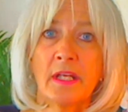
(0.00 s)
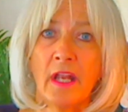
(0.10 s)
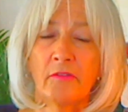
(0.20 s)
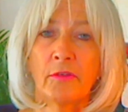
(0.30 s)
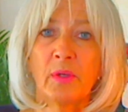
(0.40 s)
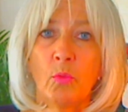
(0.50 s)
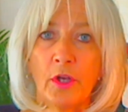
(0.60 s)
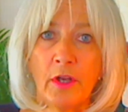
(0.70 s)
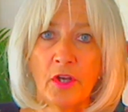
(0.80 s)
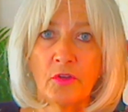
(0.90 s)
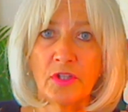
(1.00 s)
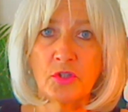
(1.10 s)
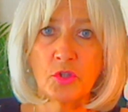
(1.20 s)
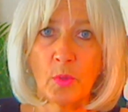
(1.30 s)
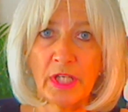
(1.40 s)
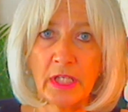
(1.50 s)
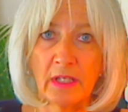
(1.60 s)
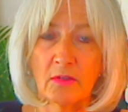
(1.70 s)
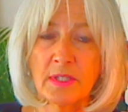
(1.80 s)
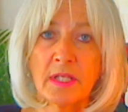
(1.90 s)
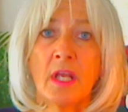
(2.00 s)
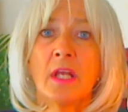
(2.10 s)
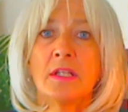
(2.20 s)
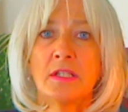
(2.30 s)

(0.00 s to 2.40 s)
in every 120 years